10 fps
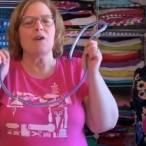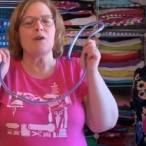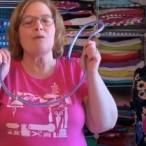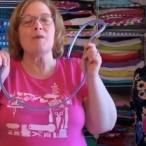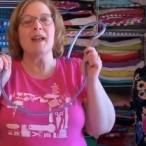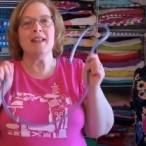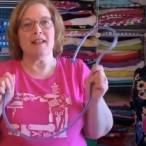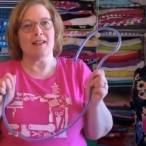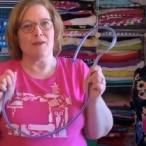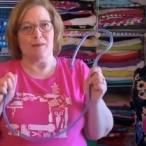
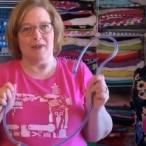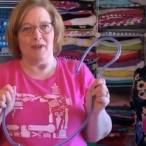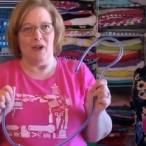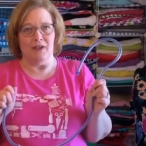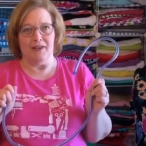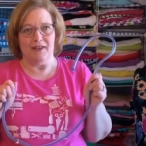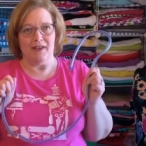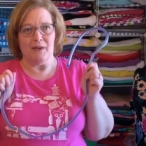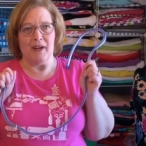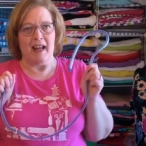horrendous results,
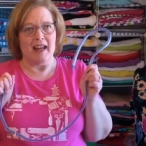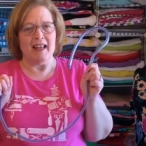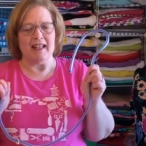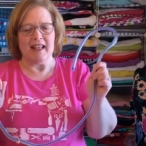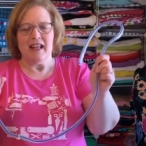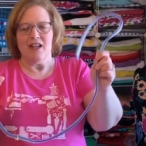okay?